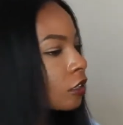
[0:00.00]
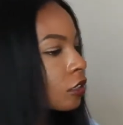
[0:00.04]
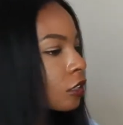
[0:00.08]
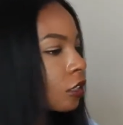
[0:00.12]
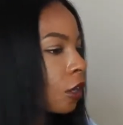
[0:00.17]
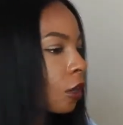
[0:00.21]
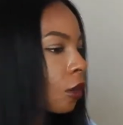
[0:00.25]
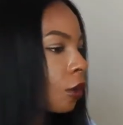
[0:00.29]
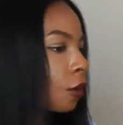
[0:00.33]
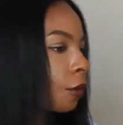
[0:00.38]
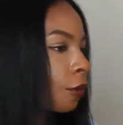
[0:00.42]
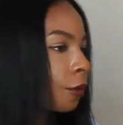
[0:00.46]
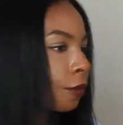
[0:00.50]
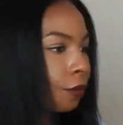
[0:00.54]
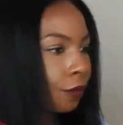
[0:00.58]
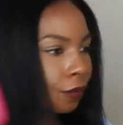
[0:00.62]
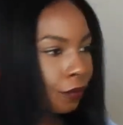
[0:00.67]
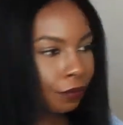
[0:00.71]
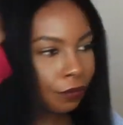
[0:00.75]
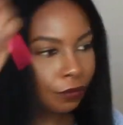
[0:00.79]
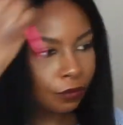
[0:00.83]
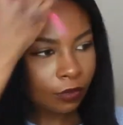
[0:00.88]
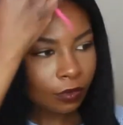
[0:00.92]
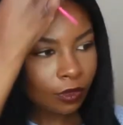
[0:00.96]
So
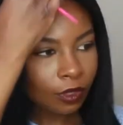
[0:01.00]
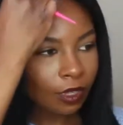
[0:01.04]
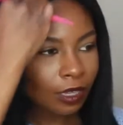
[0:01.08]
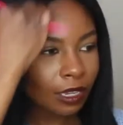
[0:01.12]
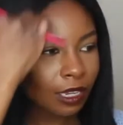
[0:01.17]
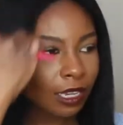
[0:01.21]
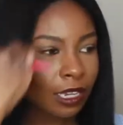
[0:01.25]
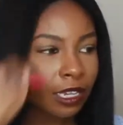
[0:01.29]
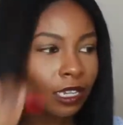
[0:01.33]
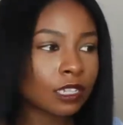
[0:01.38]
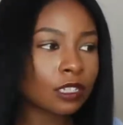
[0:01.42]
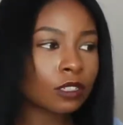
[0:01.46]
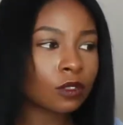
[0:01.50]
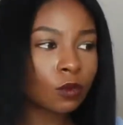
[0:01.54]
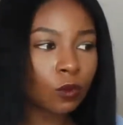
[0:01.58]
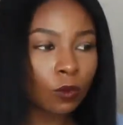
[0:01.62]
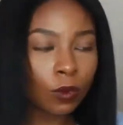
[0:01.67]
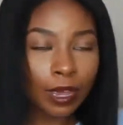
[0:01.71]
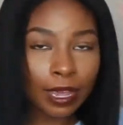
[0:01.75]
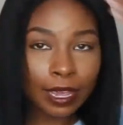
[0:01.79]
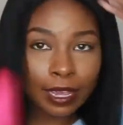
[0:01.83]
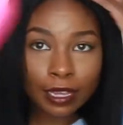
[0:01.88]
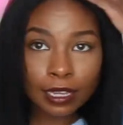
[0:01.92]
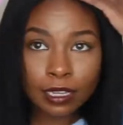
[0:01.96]
it is
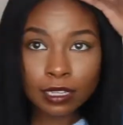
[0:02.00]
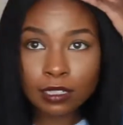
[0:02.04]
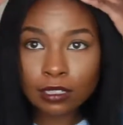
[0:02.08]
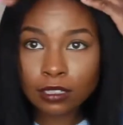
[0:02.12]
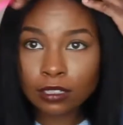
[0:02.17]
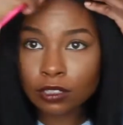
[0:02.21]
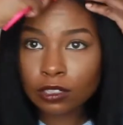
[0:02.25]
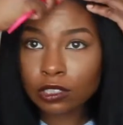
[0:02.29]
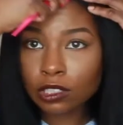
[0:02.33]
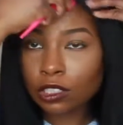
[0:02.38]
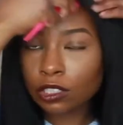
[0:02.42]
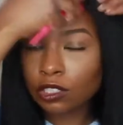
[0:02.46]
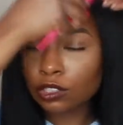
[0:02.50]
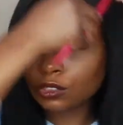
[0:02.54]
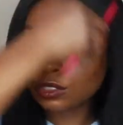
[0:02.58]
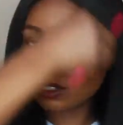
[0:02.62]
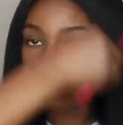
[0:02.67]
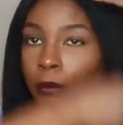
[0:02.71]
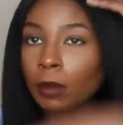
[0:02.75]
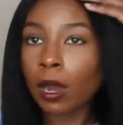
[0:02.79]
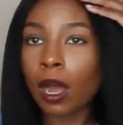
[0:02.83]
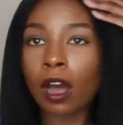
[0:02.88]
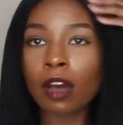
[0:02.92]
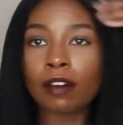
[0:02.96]
way easier to
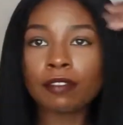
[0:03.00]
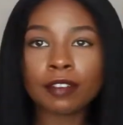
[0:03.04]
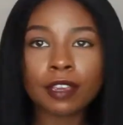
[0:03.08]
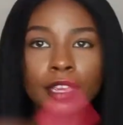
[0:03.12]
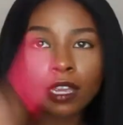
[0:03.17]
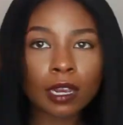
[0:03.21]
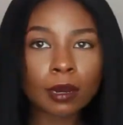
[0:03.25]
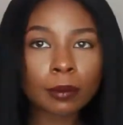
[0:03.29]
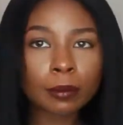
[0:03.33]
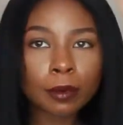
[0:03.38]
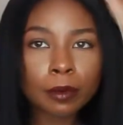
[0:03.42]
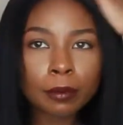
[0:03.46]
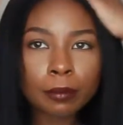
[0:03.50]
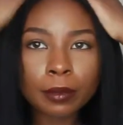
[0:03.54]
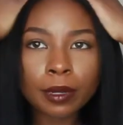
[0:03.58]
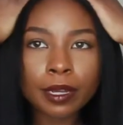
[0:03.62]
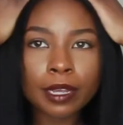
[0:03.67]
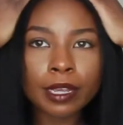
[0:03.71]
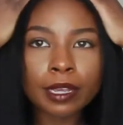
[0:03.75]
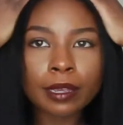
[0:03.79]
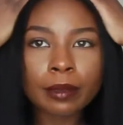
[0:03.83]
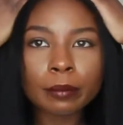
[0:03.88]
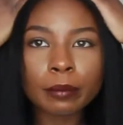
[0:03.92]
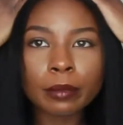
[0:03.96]
trim off camera,
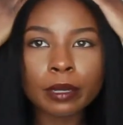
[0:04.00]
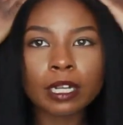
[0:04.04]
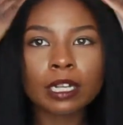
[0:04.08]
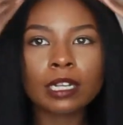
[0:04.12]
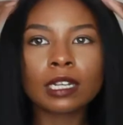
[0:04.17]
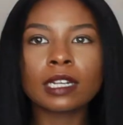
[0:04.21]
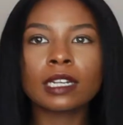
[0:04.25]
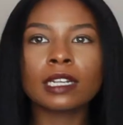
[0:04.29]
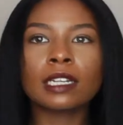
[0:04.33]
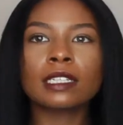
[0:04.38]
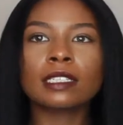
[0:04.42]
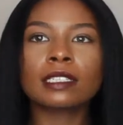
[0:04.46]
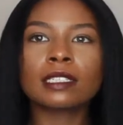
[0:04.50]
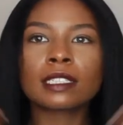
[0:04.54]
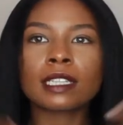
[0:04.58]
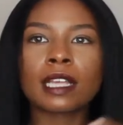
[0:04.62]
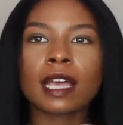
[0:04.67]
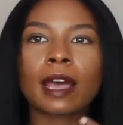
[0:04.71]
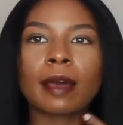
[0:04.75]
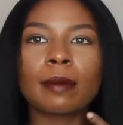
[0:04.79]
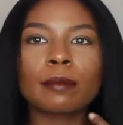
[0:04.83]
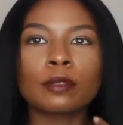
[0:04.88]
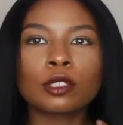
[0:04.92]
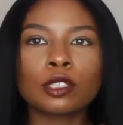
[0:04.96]
but because
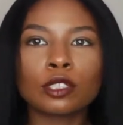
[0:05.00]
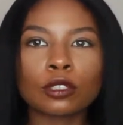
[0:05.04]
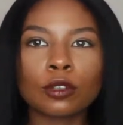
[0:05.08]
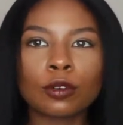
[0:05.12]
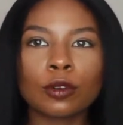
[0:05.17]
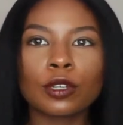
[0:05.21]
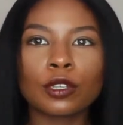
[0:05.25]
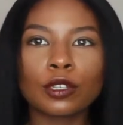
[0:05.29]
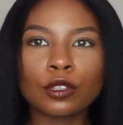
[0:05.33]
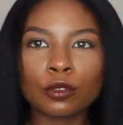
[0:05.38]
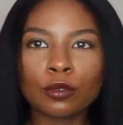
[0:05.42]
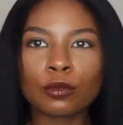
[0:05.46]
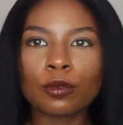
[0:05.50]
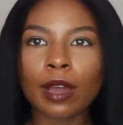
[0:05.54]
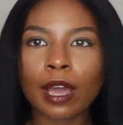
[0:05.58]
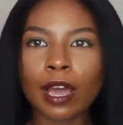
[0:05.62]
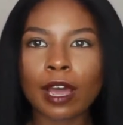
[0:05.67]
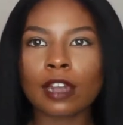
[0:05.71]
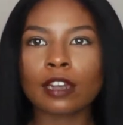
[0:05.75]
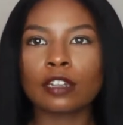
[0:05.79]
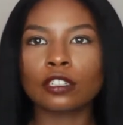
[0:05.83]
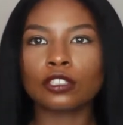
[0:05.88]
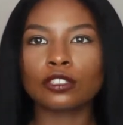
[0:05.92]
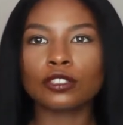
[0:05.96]
I'm showing you
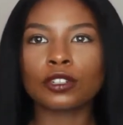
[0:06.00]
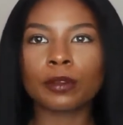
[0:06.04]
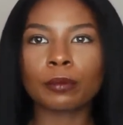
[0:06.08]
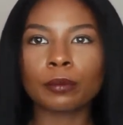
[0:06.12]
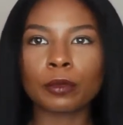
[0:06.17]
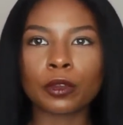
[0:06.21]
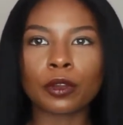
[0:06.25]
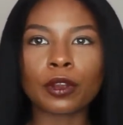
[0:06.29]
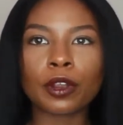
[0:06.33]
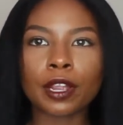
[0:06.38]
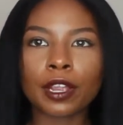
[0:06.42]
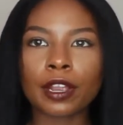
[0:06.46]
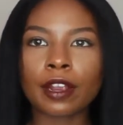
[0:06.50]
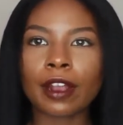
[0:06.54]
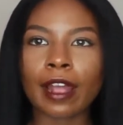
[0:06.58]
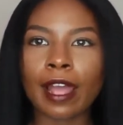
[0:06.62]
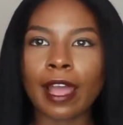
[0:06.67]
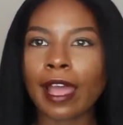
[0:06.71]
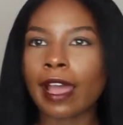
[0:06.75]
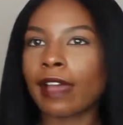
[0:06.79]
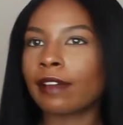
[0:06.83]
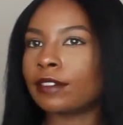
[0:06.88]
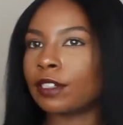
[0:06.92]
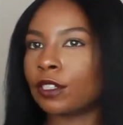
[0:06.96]
how to trim your hair,
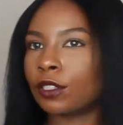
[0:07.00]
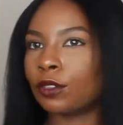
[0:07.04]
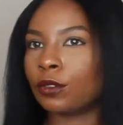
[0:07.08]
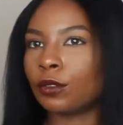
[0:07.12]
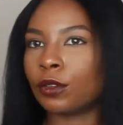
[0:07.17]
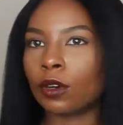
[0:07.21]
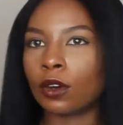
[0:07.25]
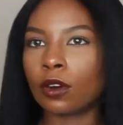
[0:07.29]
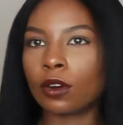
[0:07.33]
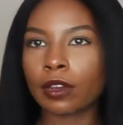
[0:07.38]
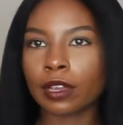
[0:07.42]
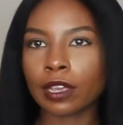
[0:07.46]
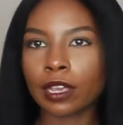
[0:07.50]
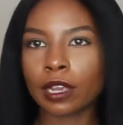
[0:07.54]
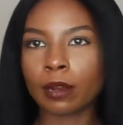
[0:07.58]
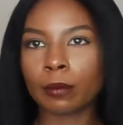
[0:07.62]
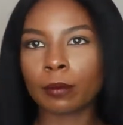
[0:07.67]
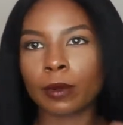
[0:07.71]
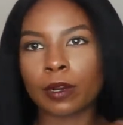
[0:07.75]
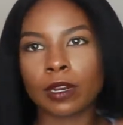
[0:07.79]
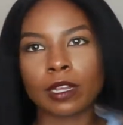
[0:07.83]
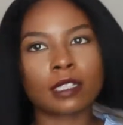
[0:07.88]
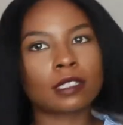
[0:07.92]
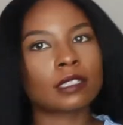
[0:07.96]
I have to do it on
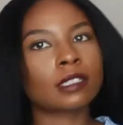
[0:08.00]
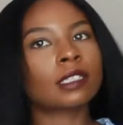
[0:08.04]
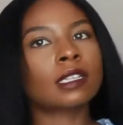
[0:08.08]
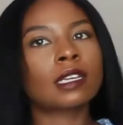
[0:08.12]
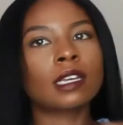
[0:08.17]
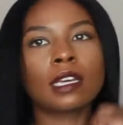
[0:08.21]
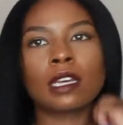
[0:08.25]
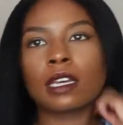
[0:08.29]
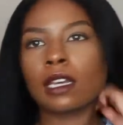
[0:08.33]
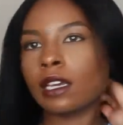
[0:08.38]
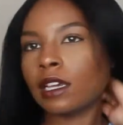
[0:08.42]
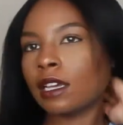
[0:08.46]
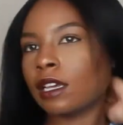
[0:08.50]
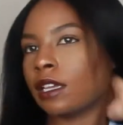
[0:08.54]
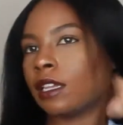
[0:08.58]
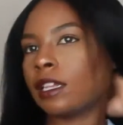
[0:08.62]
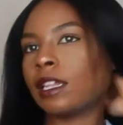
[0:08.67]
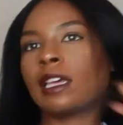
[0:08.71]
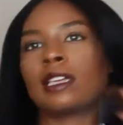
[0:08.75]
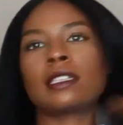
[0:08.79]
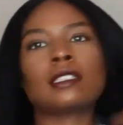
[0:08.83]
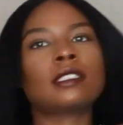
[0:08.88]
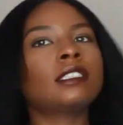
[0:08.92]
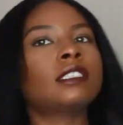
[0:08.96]
camera.
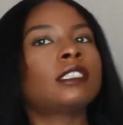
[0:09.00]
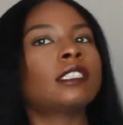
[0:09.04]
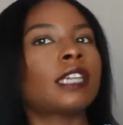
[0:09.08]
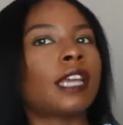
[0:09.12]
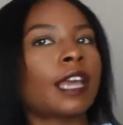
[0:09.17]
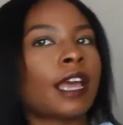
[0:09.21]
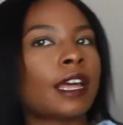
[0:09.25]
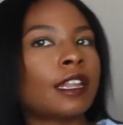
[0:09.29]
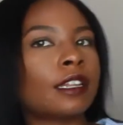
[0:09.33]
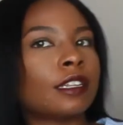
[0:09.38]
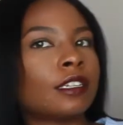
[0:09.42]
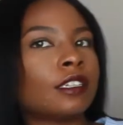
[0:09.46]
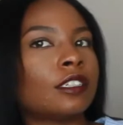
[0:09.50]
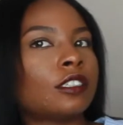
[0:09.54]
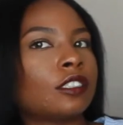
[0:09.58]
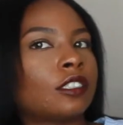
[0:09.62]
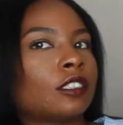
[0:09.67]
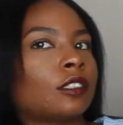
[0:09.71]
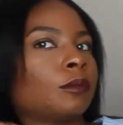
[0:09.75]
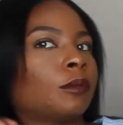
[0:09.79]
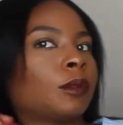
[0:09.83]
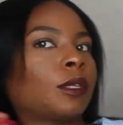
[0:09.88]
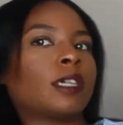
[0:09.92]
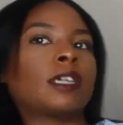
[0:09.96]
That's the
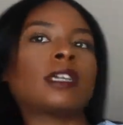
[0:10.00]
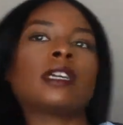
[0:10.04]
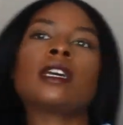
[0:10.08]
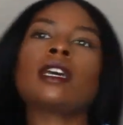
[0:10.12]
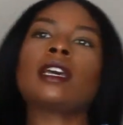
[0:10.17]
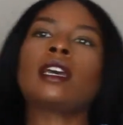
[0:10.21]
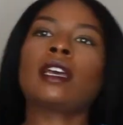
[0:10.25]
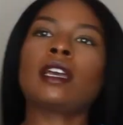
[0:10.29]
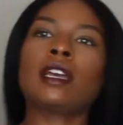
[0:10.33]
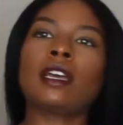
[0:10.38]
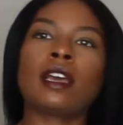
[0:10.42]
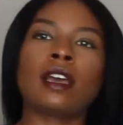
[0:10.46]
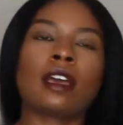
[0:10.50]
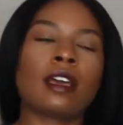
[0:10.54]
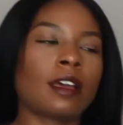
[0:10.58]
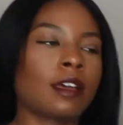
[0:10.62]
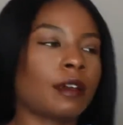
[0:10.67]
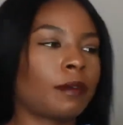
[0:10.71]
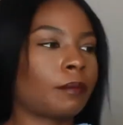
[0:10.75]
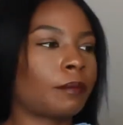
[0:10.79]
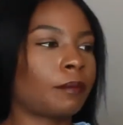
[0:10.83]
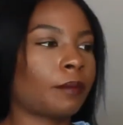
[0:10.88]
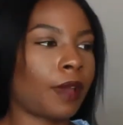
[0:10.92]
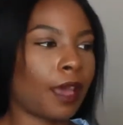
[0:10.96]
challenge, but
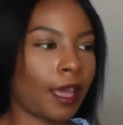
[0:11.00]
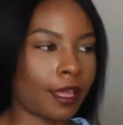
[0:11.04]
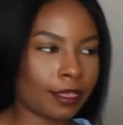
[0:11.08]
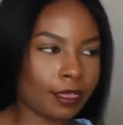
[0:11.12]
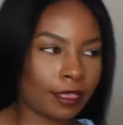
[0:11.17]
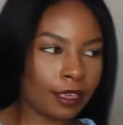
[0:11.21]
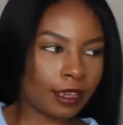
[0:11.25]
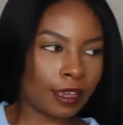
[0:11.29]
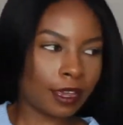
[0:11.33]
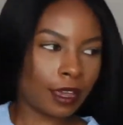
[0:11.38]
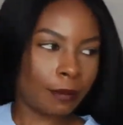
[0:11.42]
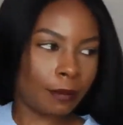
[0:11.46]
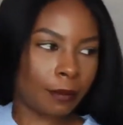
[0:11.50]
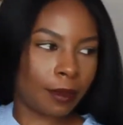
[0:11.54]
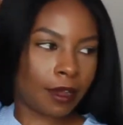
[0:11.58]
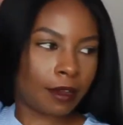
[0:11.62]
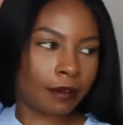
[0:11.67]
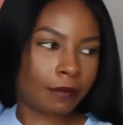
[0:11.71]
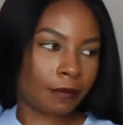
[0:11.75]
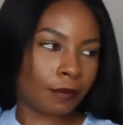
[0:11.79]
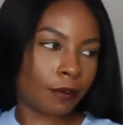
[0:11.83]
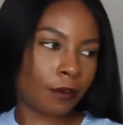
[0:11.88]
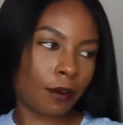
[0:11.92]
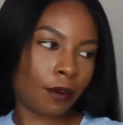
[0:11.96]
I think I'm
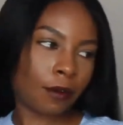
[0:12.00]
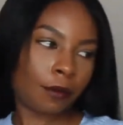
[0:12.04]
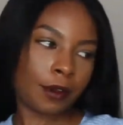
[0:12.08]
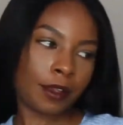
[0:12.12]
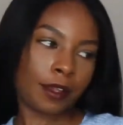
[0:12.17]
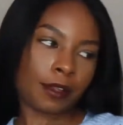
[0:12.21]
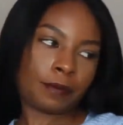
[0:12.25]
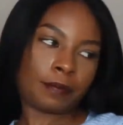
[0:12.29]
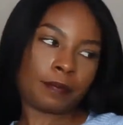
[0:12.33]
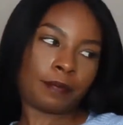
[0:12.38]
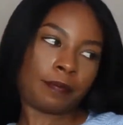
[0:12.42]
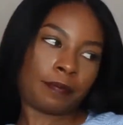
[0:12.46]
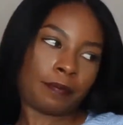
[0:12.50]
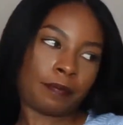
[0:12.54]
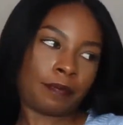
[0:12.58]
up for it.